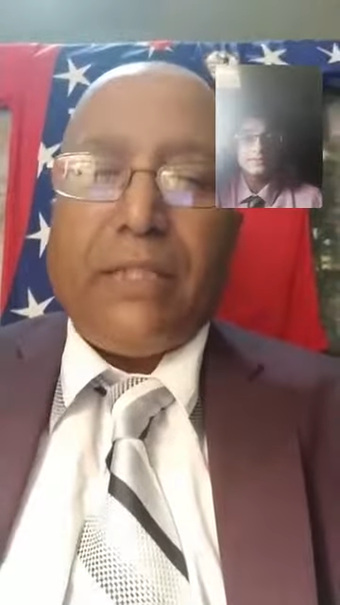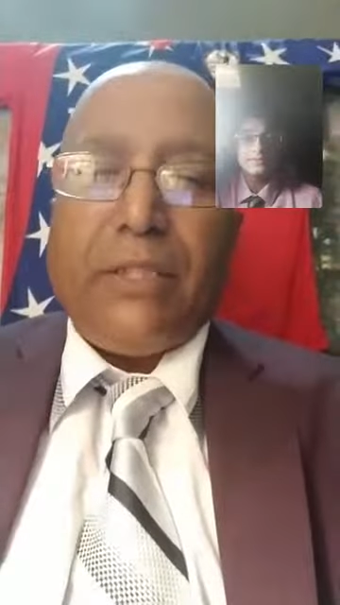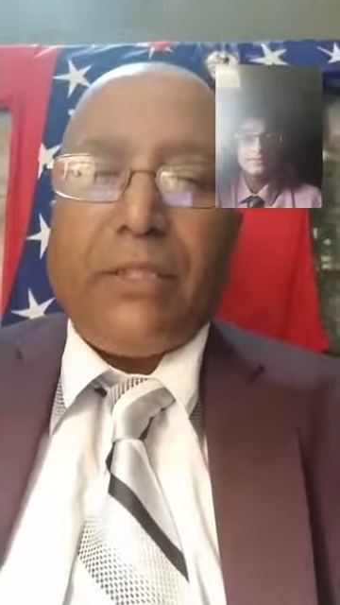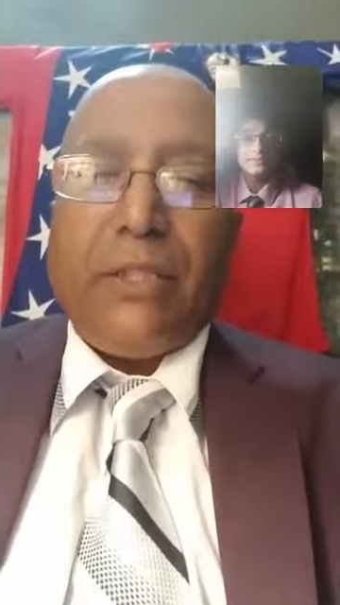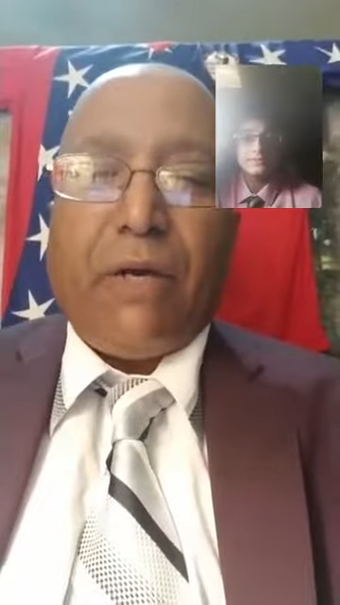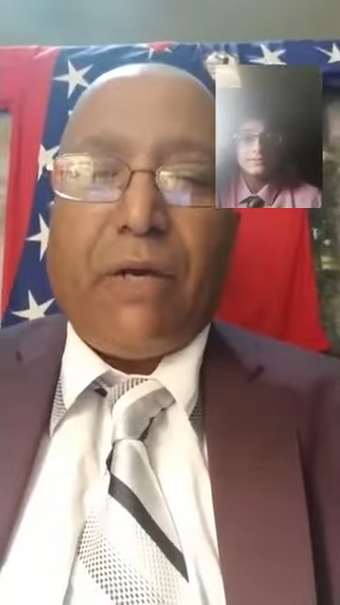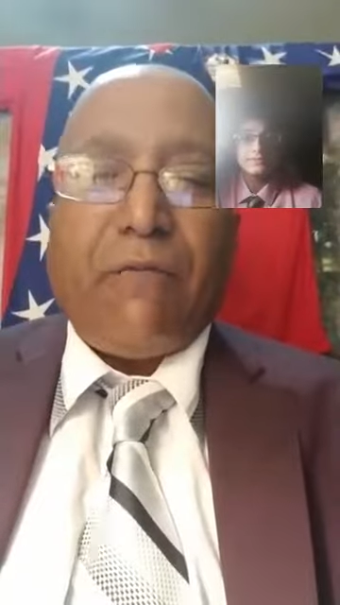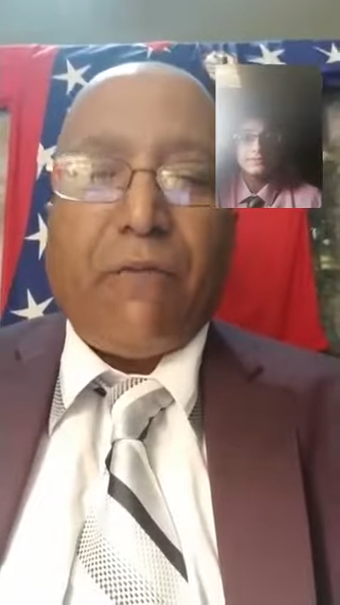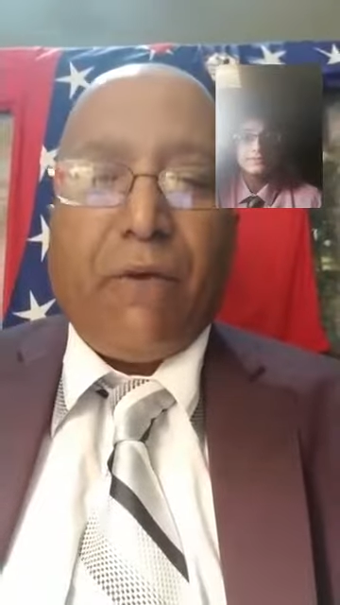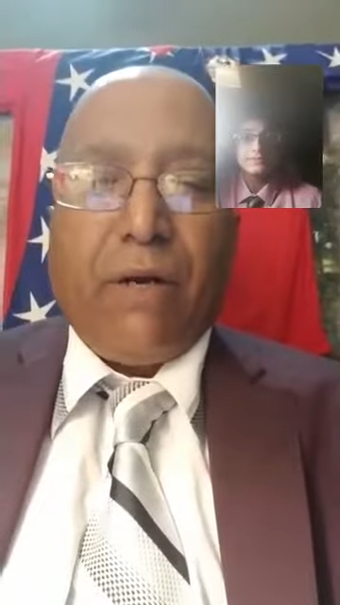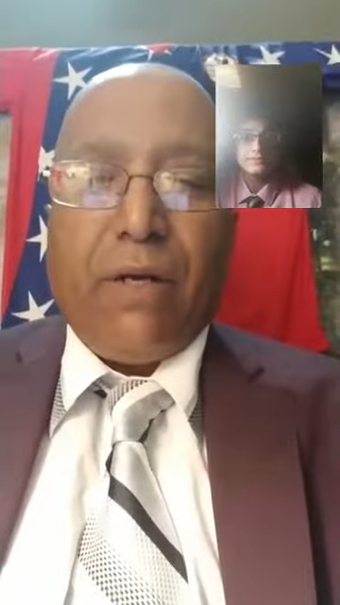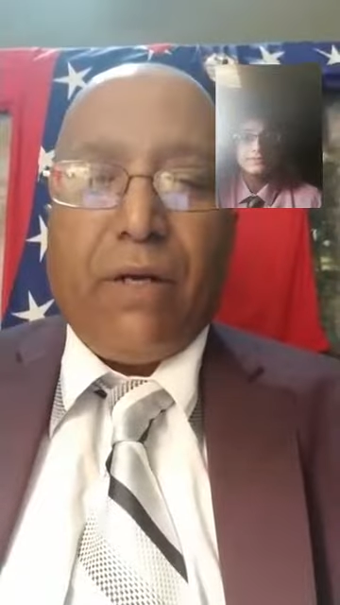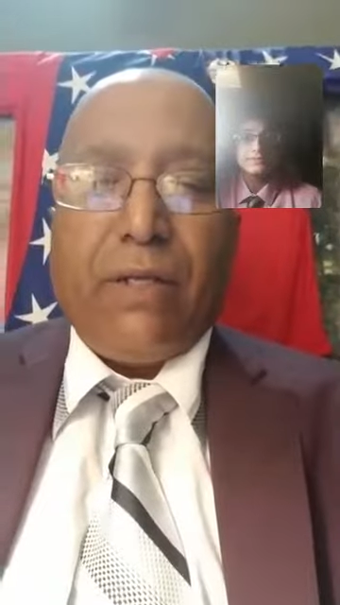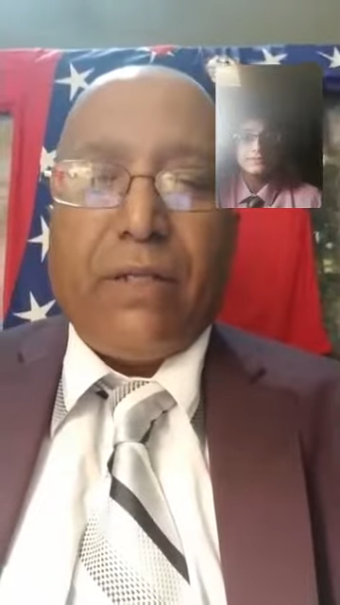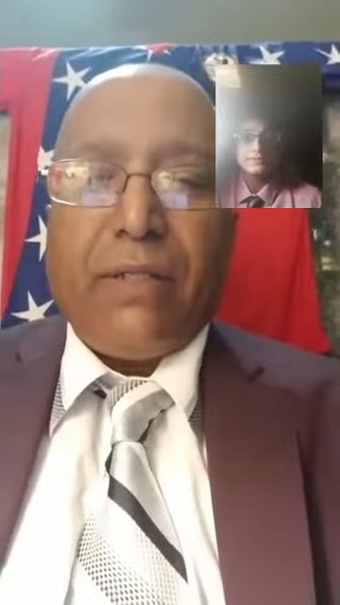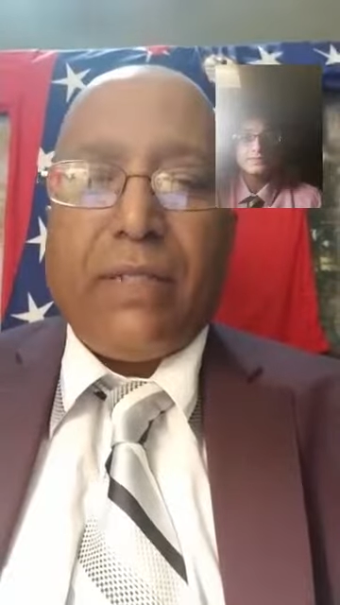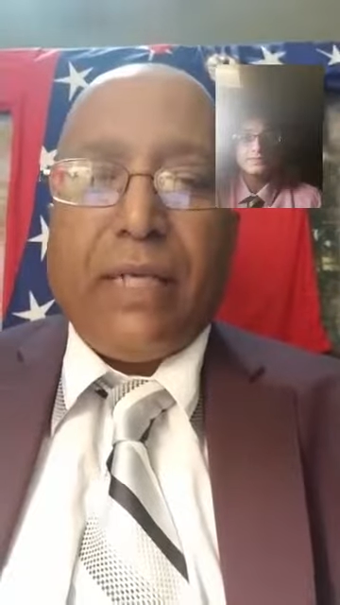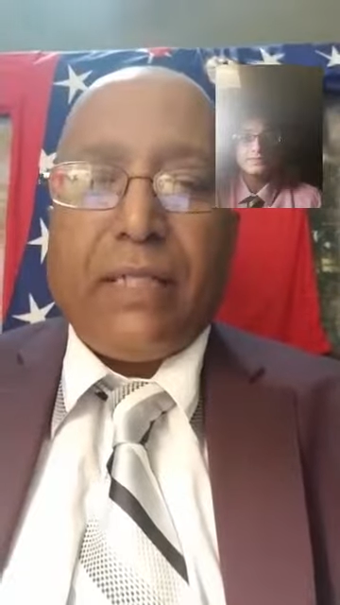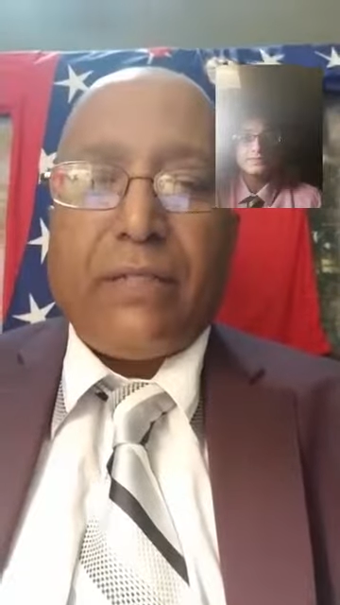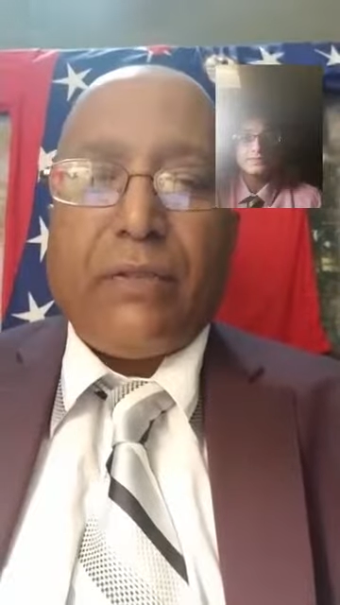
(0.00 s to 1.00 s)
Jafar, thanks for your